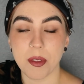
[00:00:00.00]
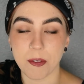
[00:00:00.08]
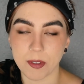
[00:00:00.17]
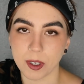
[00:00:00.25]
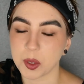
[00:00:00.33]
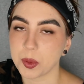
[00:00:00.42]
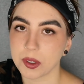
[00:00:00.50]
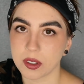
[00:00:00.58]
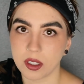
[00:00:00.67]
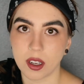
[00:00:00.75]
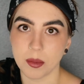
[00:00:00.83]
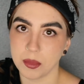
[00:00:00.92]
the first person
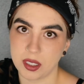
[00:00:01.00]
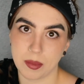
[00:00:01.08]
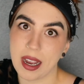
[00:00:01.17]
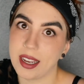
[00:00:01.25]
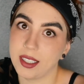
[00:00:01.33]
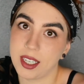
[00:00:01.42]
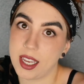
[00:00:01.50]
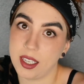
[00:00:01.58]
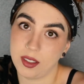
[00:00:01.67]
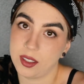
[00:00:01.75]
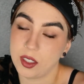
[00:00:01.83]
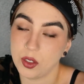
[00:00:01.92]
that comes to mind
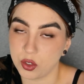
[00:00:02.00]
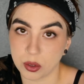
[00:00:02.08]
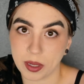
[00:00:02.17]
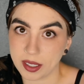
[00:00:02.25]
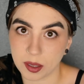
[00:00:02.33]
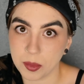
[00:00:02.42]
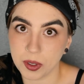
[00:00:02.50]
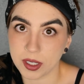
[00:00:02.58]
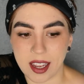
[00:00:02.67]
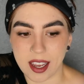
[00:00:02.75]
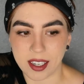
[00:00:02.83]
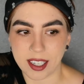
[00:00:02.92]
is Drew Barrymore,
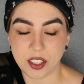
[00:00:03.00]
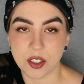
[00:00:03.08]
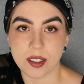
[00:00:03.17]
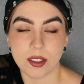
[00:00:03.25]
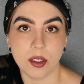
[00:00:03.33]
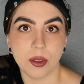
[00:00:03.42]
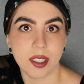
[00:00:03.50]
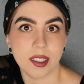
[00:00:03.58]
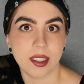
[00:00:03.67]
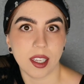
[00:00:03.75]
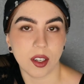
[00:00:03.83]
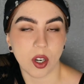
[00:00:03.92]
and I just noticed
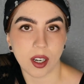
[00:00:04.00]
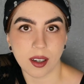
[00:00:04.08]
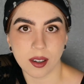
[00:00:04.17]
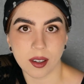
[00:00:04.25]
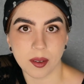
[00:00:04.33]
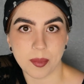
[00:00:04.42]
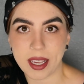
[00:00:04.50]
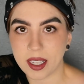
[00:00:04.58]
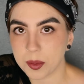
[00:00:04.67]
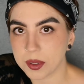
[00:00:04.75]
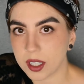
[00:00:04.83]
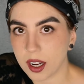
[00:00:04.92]
that her
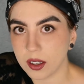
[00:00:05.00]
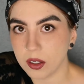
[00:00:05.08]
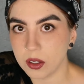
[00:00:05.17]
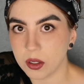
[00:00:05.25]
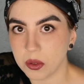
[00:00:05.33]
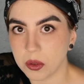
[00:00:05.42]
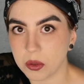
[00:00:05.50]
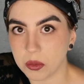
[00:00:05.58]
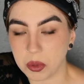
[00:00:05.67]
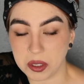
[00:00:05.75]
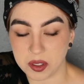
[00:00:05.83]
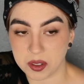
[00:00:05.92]
makeup style
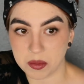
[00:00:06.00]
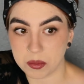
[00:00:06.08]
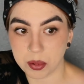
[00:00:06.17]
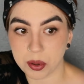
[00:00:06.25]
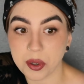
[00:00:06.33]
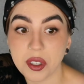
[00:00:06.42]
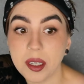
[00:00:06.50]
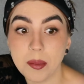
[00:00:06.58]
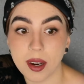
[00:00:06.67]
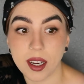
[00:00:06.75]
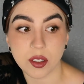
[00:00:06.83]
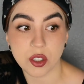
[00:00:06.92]
was pretty
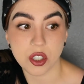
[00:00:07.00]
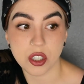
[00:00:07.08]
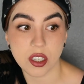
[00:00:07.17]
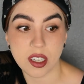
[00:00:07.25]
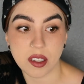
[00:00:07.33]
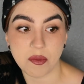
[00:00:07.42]
much